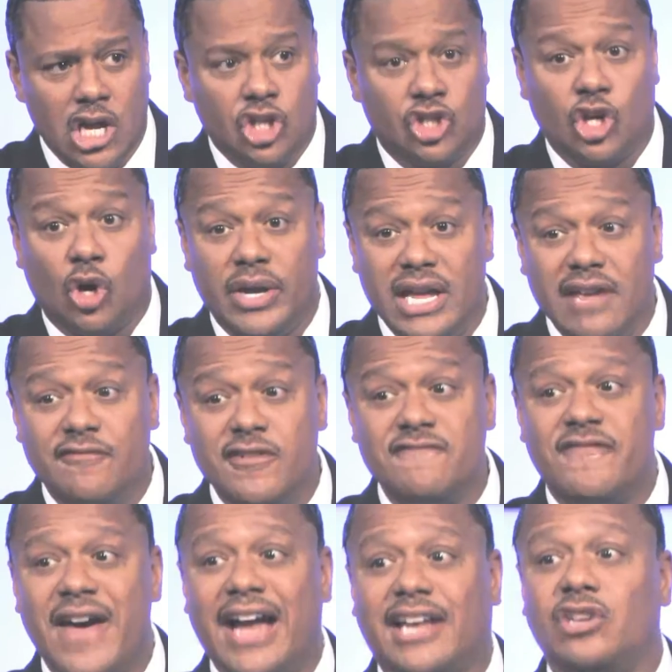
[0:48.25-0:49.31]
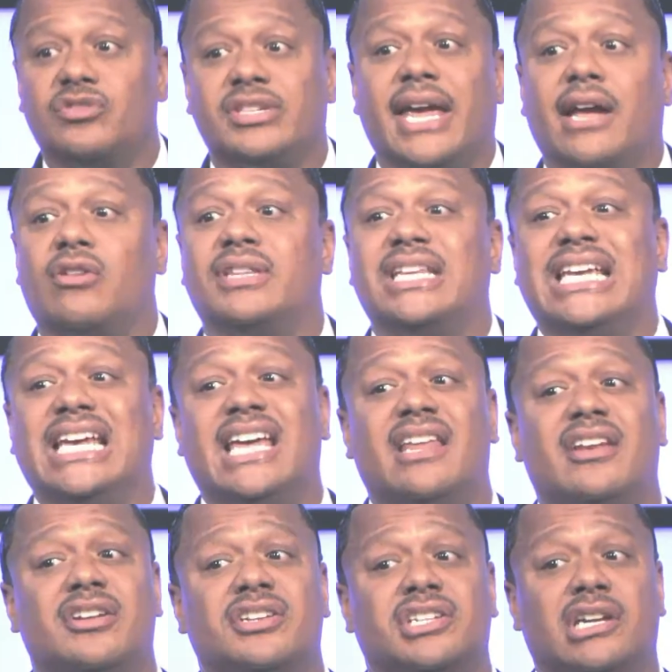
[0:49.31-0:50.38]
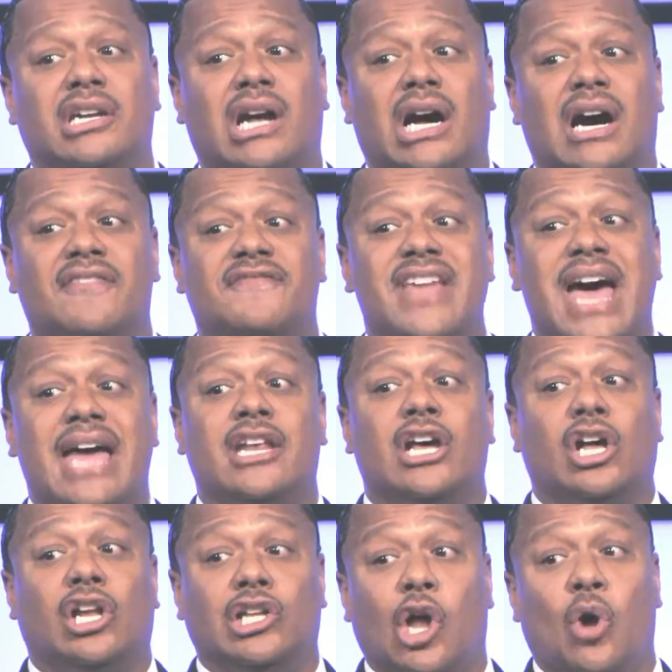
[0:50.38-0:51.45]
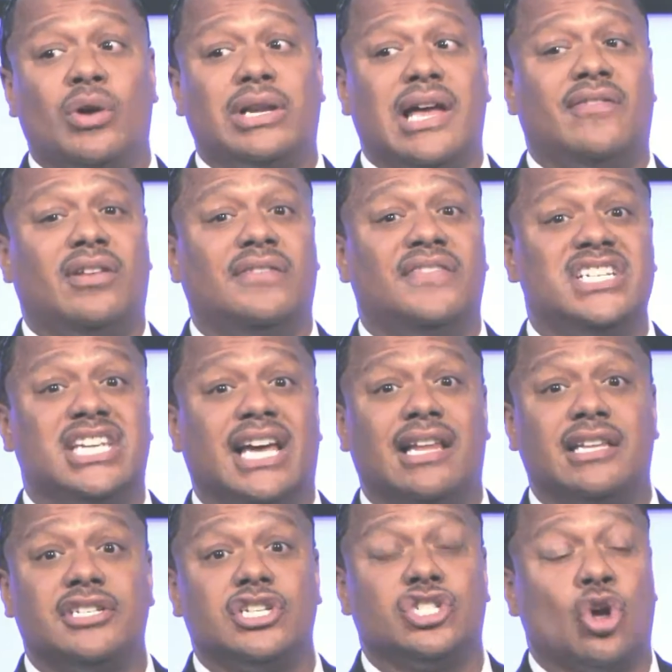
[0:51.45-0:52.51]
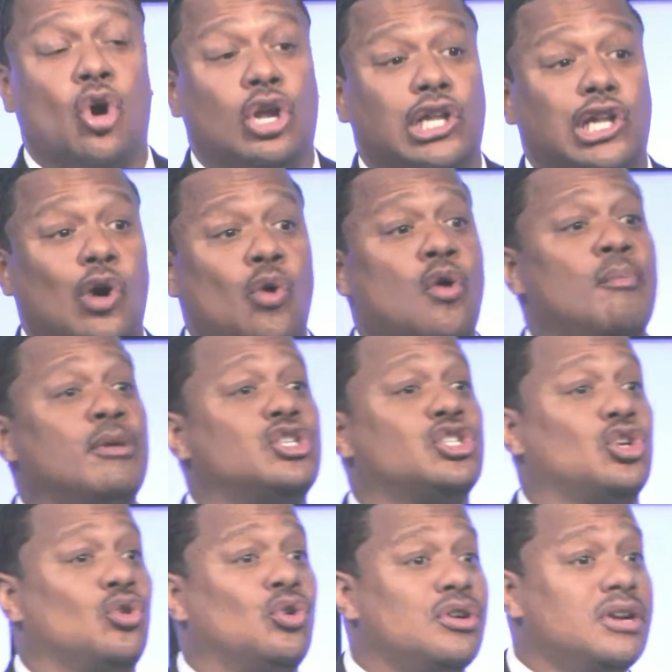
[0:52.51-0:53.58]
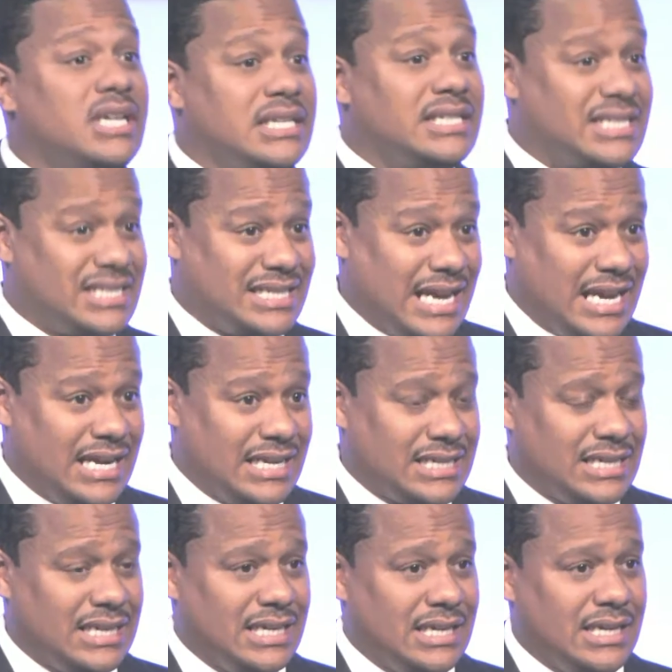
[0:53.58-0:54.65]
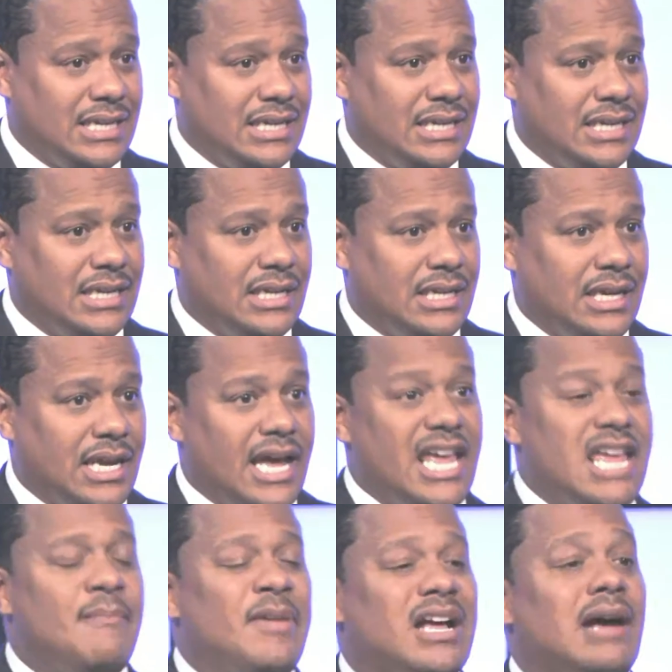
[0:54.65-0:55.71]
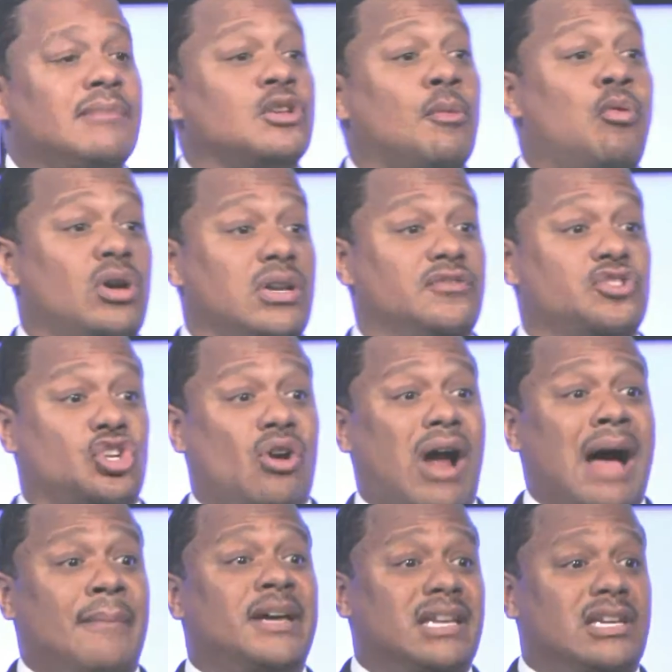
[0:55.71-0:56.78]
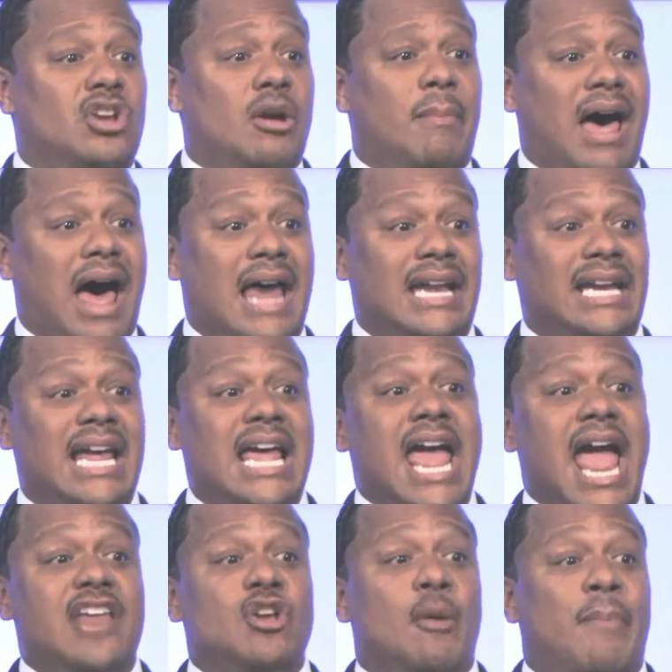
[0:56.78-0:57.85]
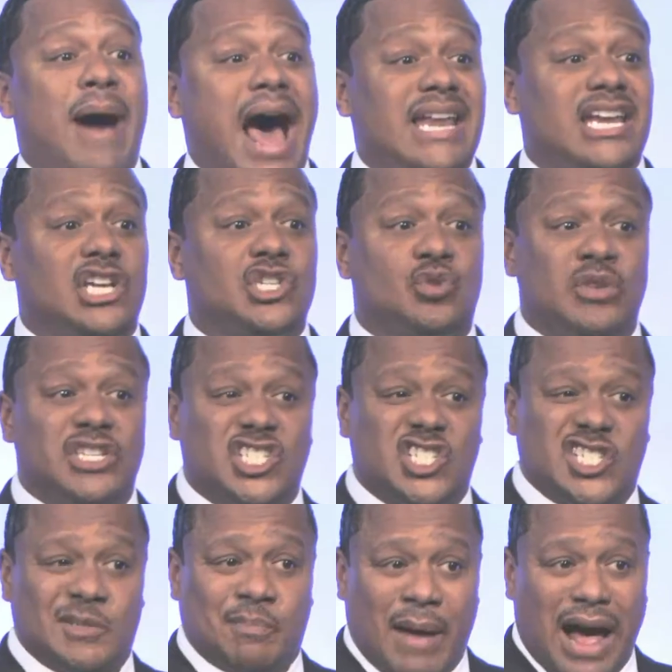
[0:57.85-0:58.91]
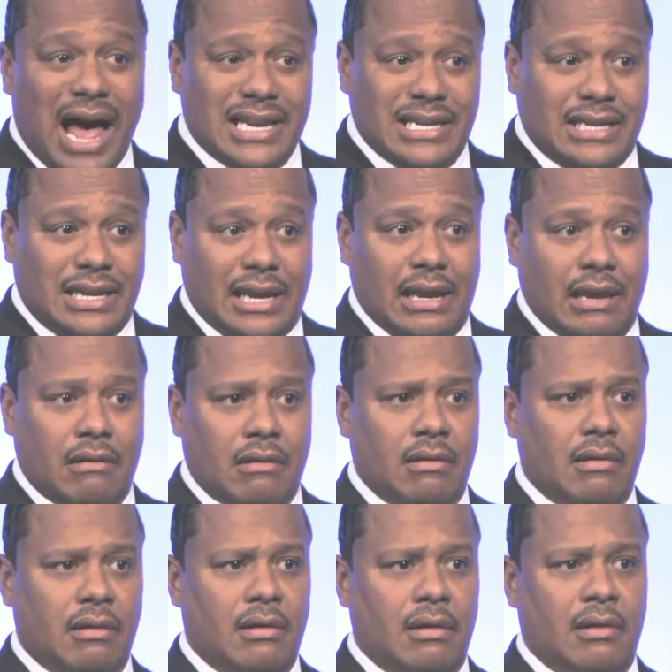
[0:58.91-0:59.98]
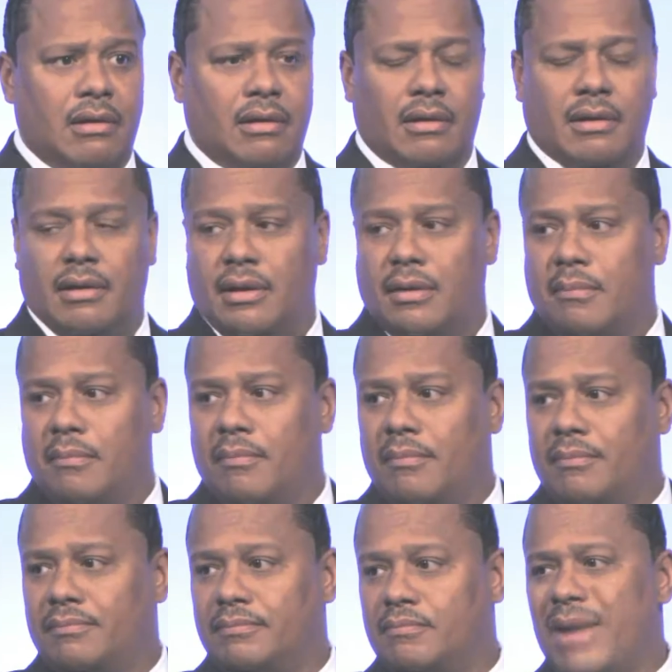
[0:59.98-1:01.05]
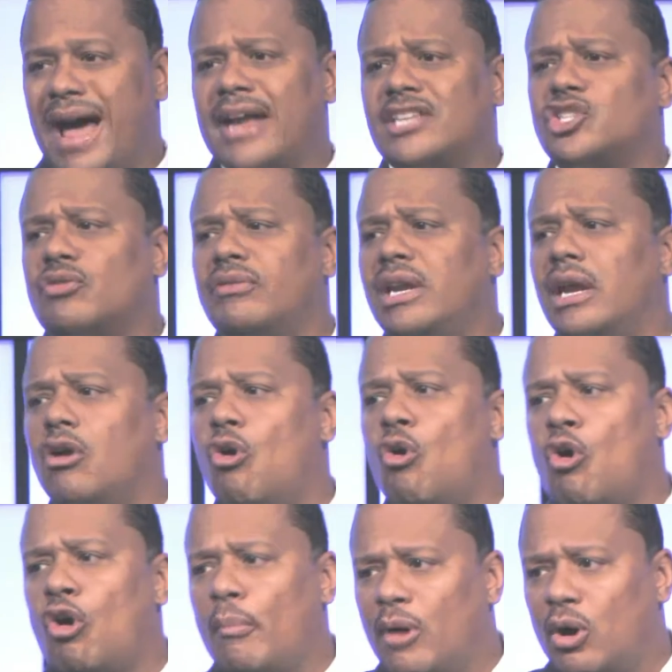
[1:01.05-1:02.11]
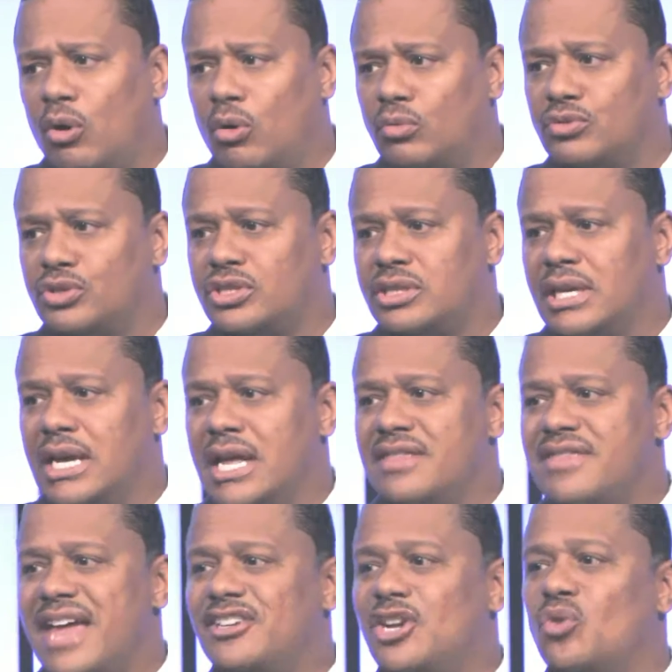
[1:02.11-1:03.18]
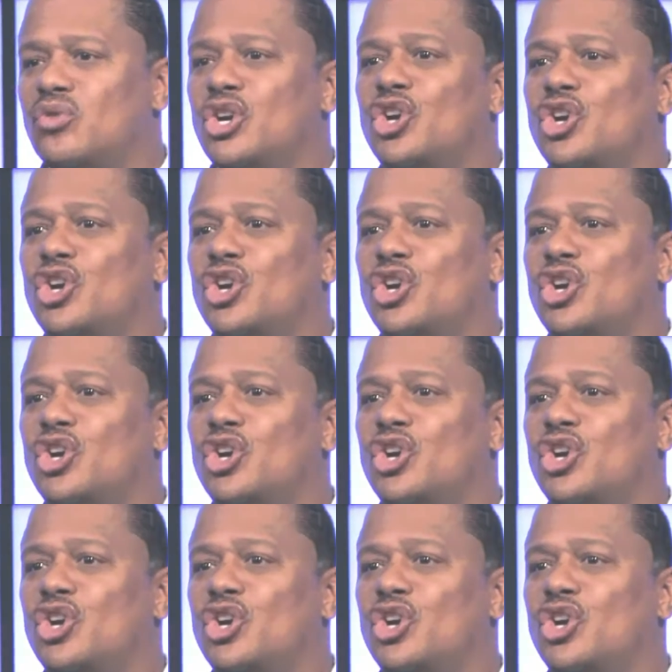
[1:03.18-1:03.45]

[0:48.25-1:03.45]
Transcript: So if in fact you take on the energy of that lower level of intelligence or lower maturity state, it becomes a point of trauma in your body, and your body is responding by excreting hormones that don't